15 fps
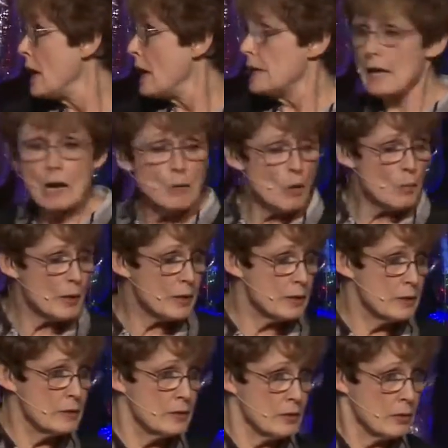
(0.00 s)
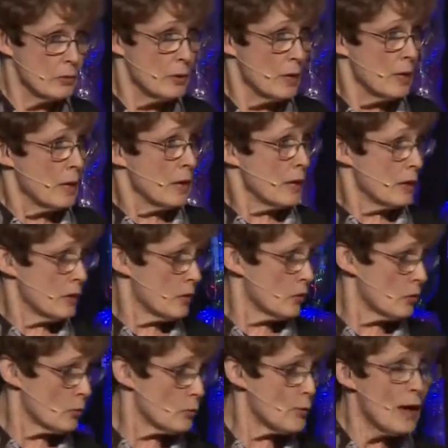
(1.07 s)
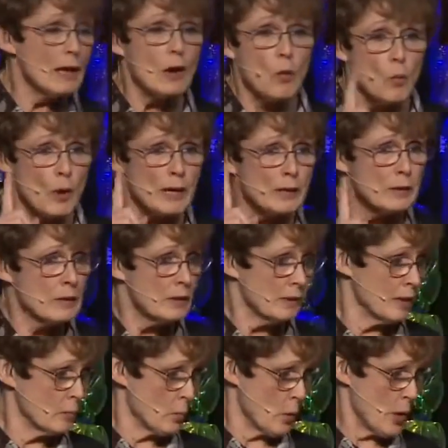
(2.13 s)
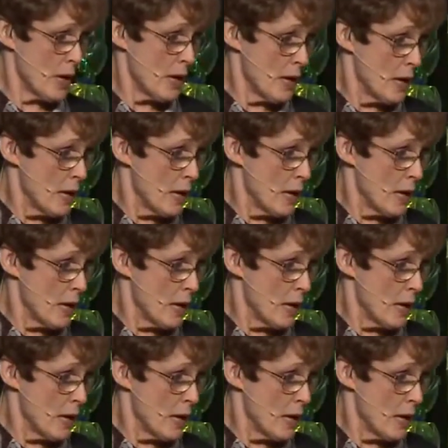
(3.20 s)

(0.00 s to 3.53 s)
And now what we're going to do is follow one little boy